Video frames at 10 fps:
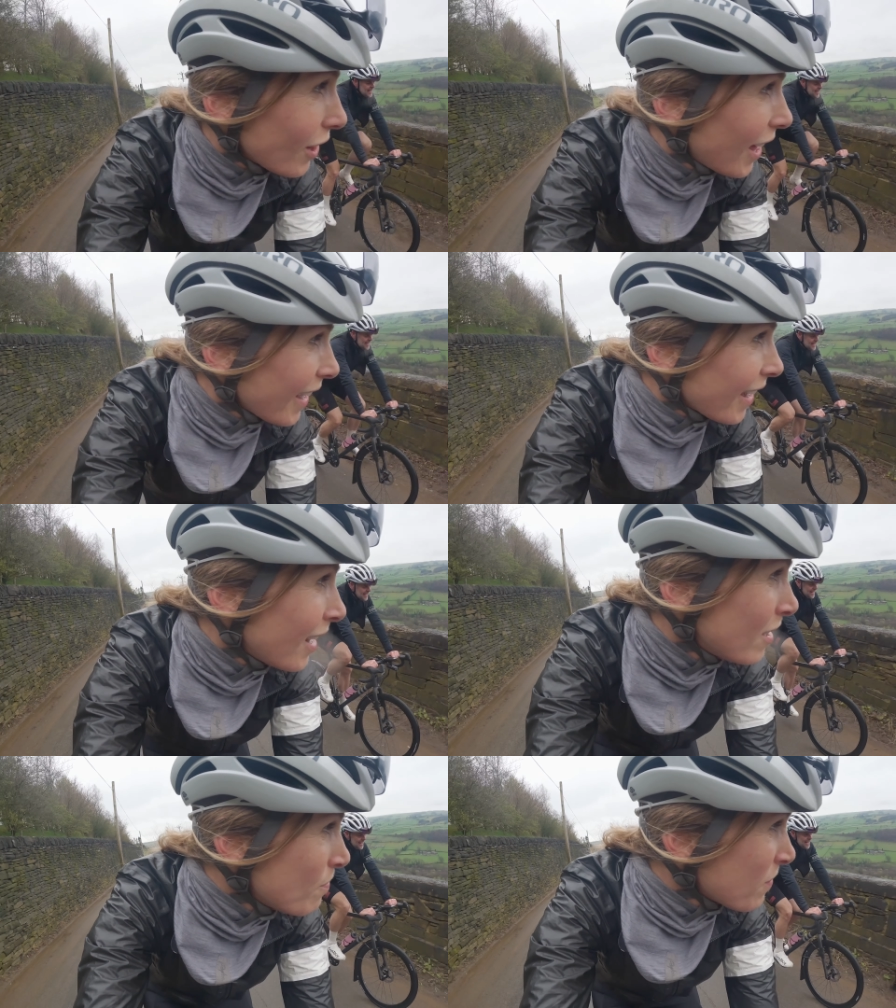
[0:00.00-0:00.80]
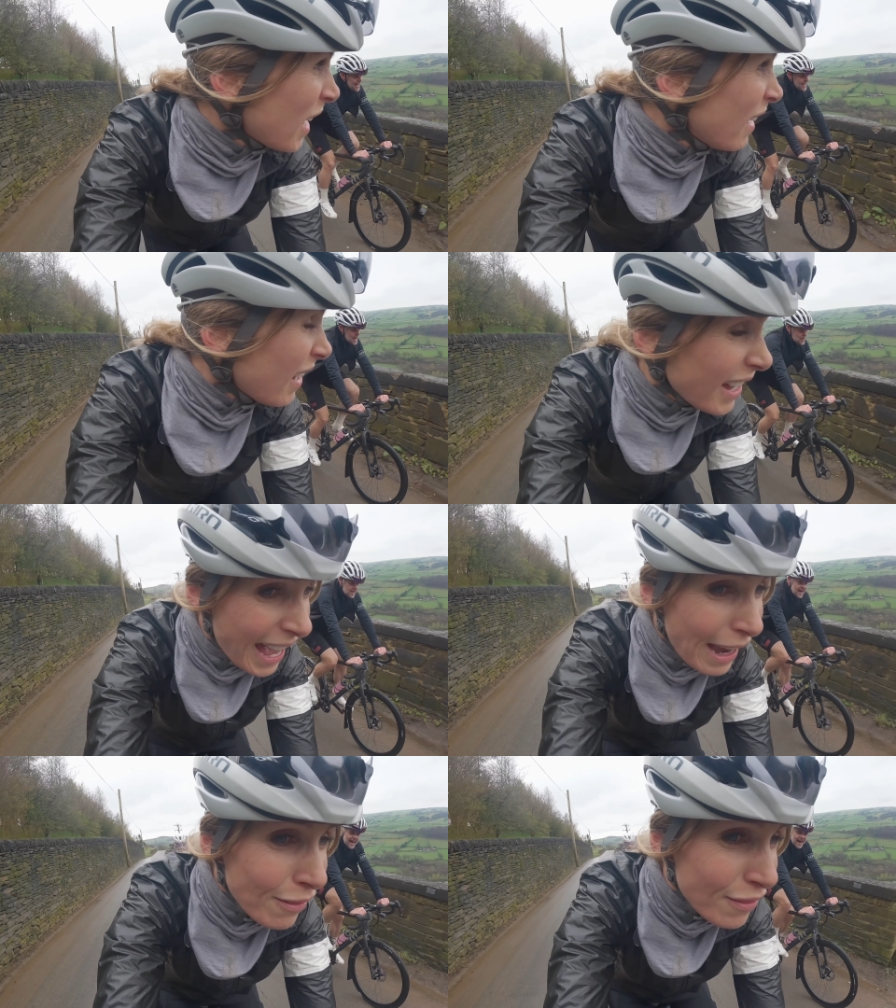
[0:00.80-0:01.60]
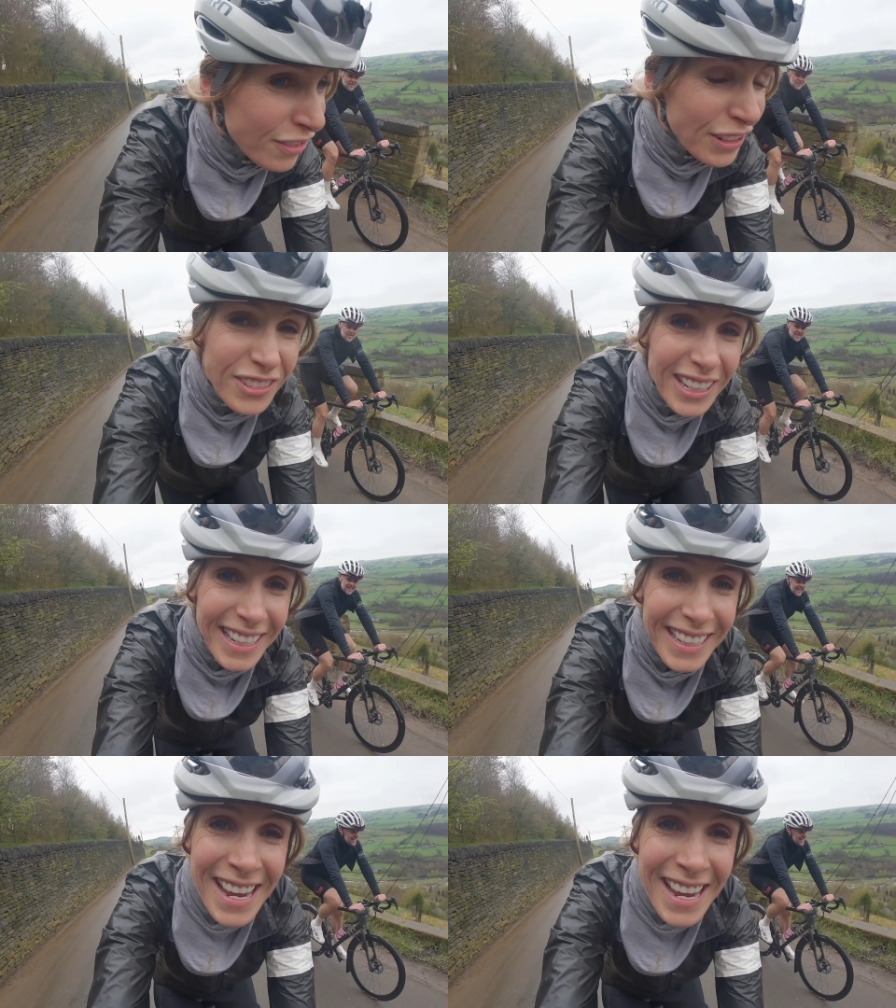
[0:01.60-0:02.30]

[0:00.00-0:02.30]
for like an hour, an hour and, and 15.